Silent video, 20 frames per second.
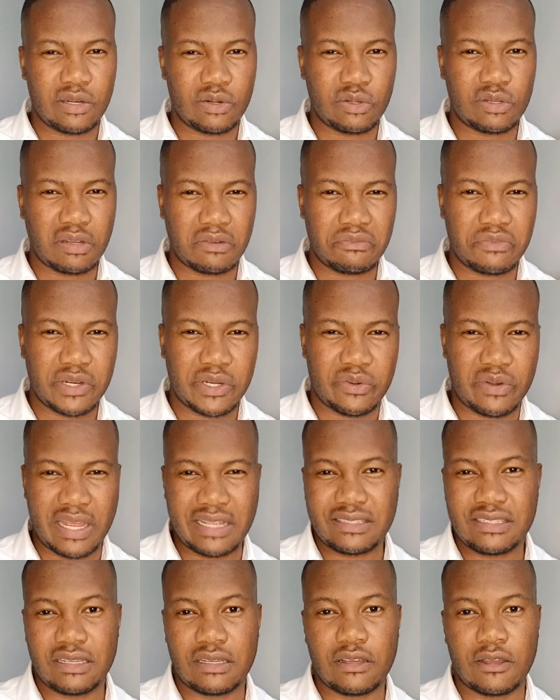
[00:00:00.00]
look on
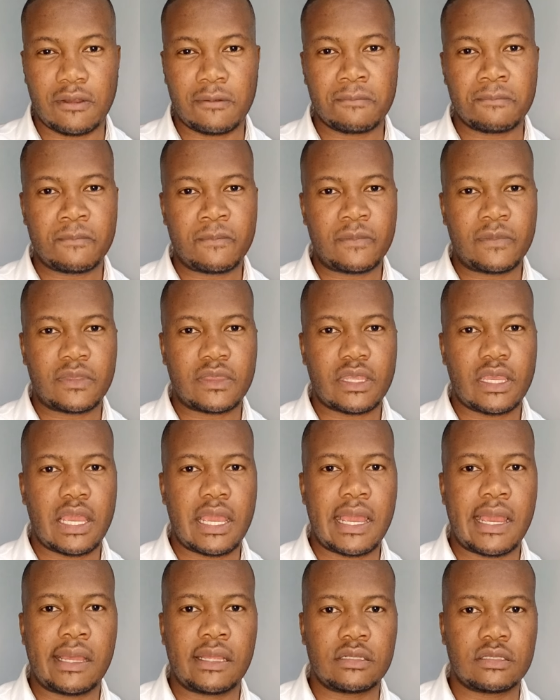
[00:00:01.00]
Fragrantica,
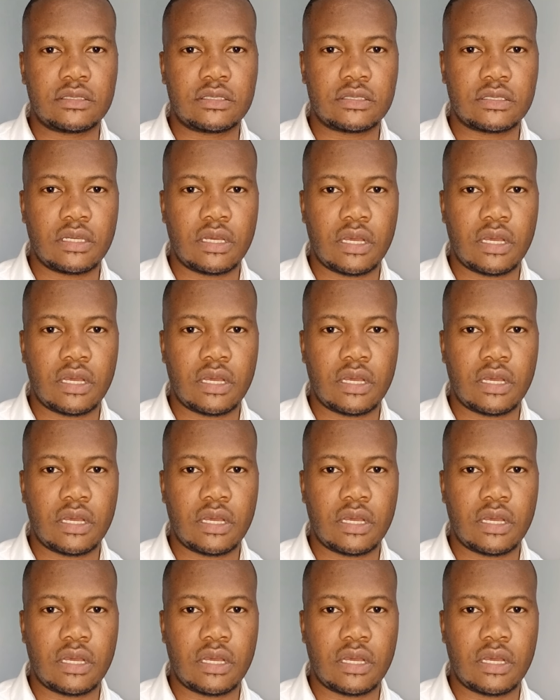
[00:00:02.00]
and